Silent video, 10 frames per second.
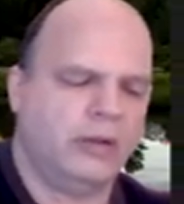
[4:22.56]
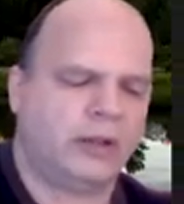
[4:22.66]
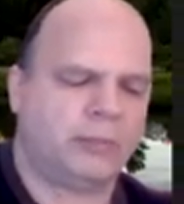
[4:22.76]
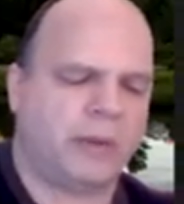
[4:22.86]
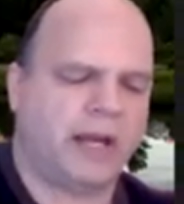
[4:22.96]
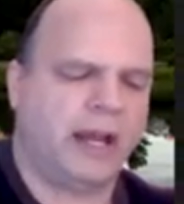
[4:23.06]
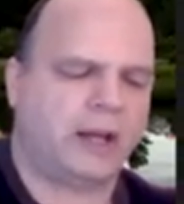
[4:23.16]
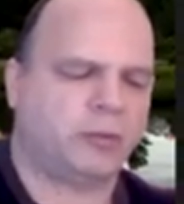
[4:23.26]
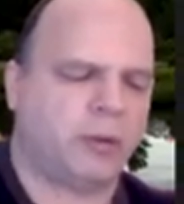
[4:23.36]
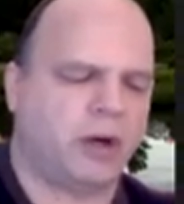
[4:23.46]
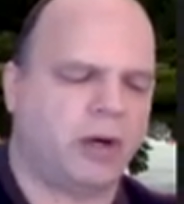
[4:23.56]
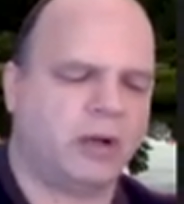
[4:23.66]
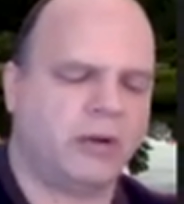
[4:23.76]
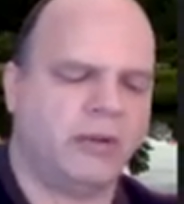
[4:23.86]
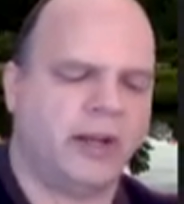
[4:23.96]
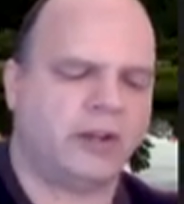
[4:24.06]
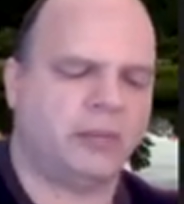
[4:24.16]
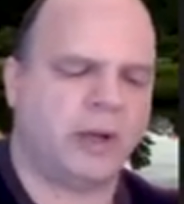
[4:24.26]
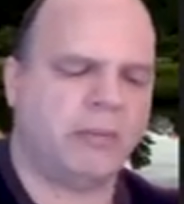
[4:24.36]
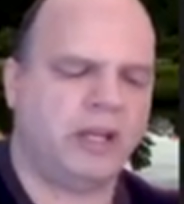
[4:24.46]
That's my X bar,
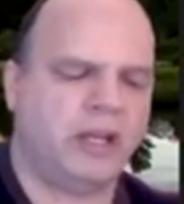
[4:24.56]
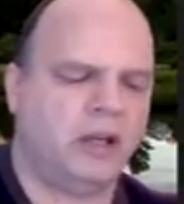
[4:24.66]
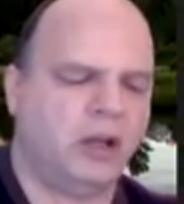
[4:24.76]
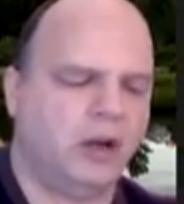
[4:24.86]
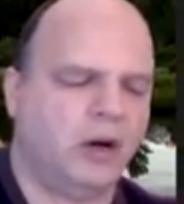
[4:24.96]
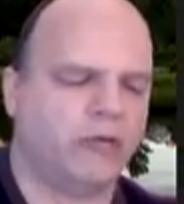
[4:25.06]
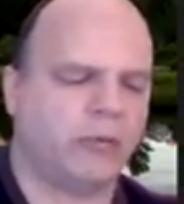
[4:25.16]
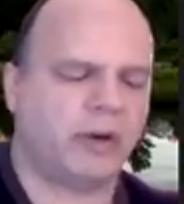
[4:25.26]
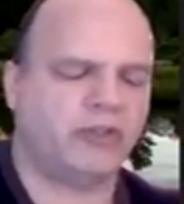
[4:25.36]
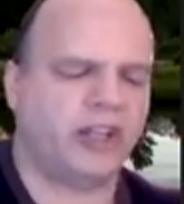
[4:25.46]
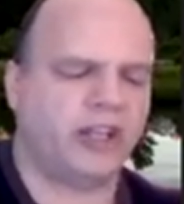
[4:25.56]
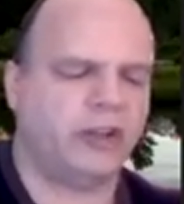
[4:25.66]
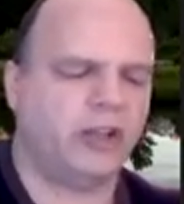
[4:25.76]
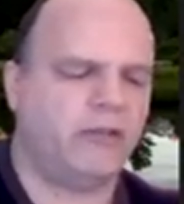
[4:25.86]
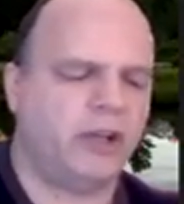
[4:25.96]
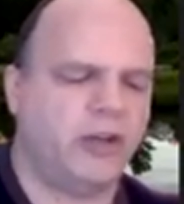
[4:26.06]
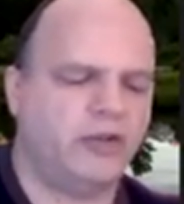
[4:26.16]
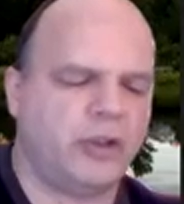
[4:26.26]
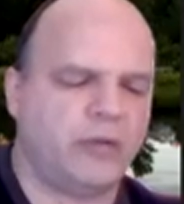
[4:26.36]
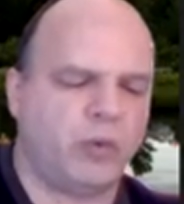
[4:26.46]
that's my mean, over my standard
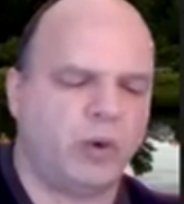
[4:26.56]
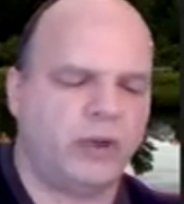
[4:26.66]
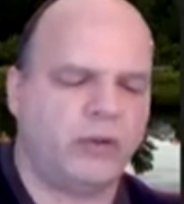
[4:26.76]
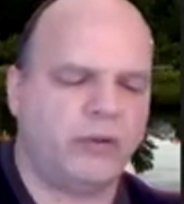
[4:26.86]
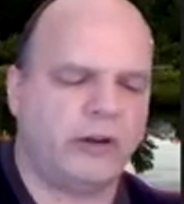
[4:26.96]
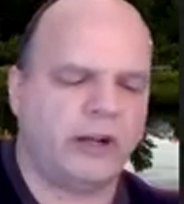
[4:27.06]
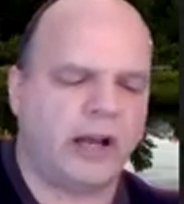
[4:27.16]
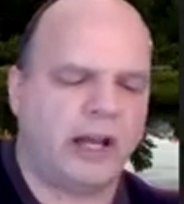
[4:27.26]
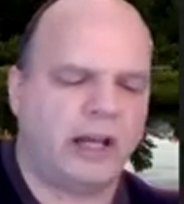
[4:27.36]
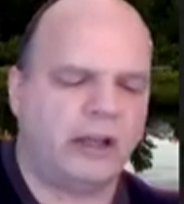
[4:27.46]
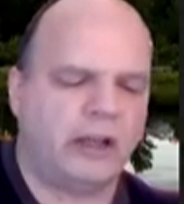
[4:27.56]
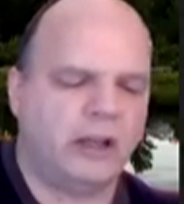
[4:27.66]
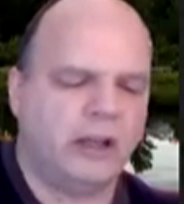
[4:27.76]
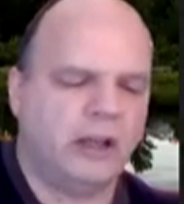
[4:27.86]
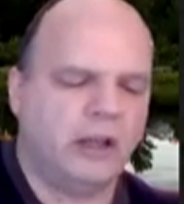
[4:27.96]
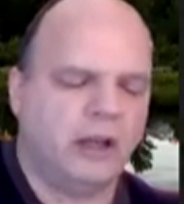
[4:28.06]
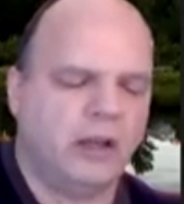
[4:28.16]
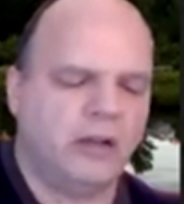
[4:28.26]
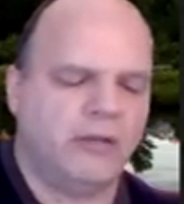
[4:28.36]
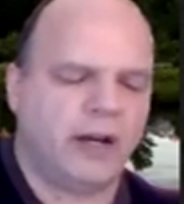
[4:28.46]
deviation of 109,
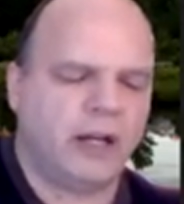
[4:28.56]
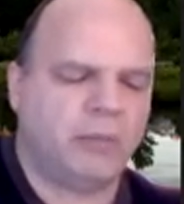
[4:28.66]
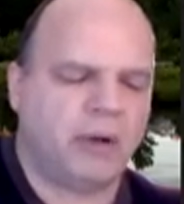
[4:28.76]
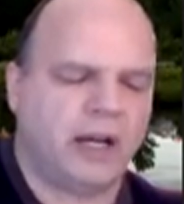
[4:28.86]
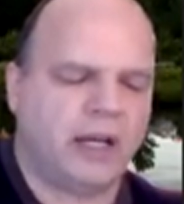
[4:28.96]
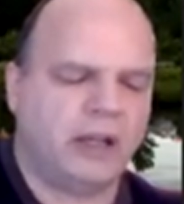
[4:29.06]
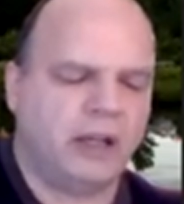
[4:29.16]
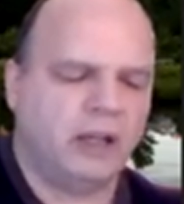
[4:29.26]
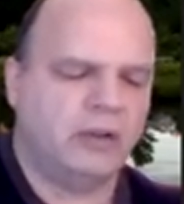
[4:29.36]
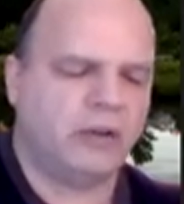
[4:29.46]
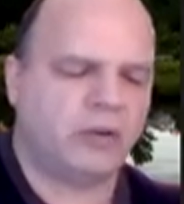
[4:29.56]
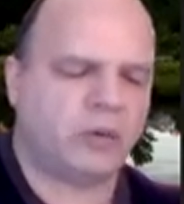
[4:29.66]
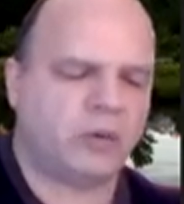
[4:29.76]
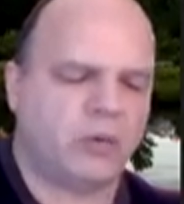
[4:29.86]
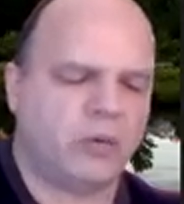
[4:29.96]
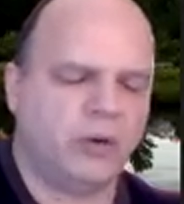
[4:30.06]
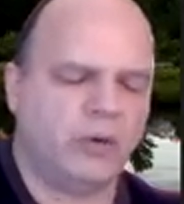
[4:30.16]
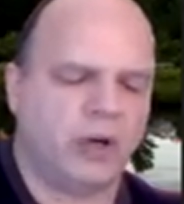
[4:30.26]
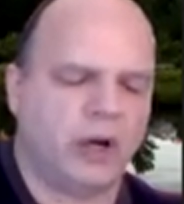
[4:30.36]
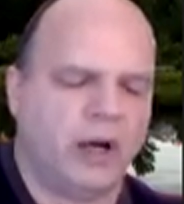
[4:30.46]
divided by the square
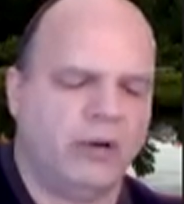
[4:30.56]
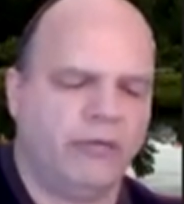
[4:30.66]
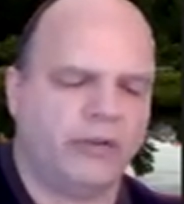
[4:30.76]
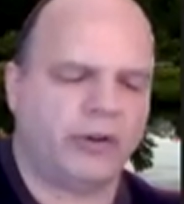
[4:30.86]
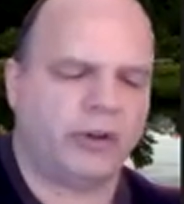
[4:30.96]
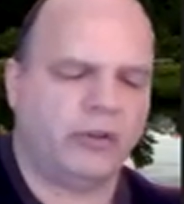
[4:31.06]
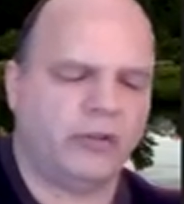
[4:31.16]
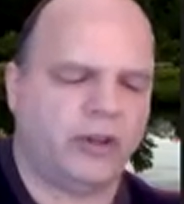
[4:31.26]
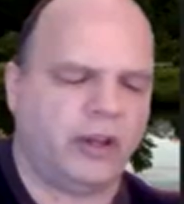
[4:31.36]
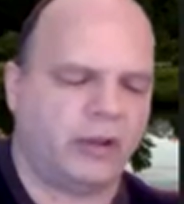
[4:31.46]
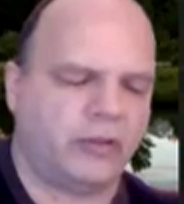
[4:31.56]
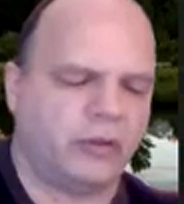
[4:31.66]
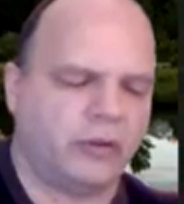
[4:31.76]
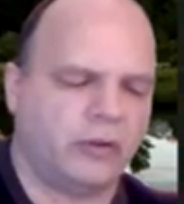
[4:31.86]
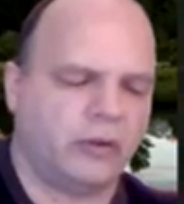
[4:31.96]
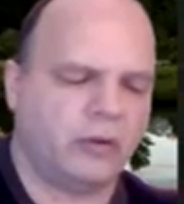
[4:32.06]
root of 36.